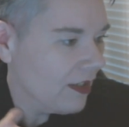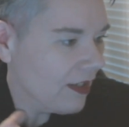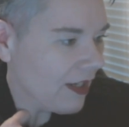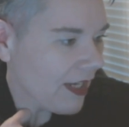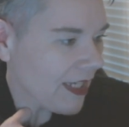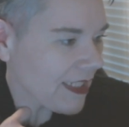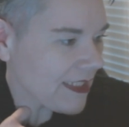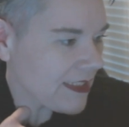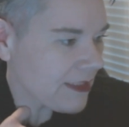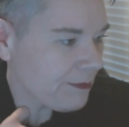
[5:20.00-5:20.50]

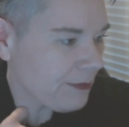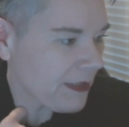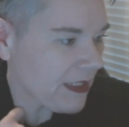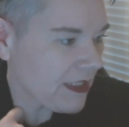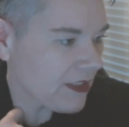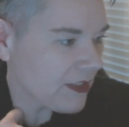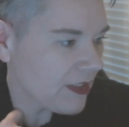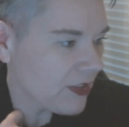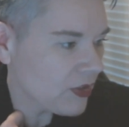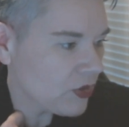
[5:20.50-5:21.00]
I
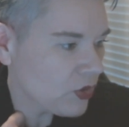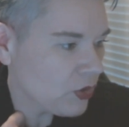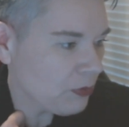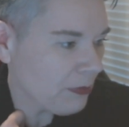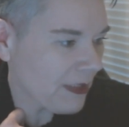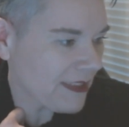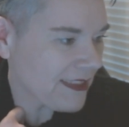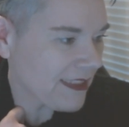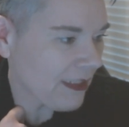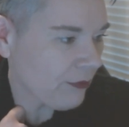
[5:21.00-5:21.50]
speak to
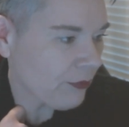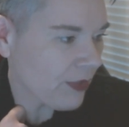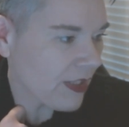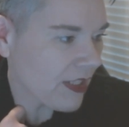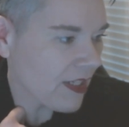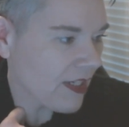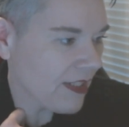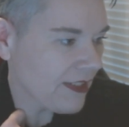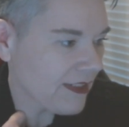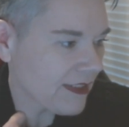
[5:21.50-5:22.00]
myself with
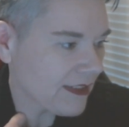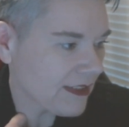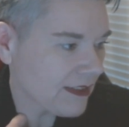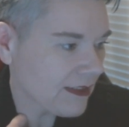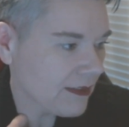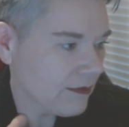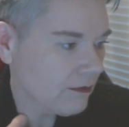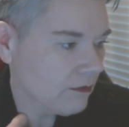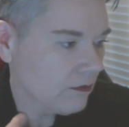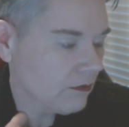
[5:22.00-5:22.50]

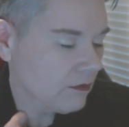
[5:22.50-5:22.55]
kindness.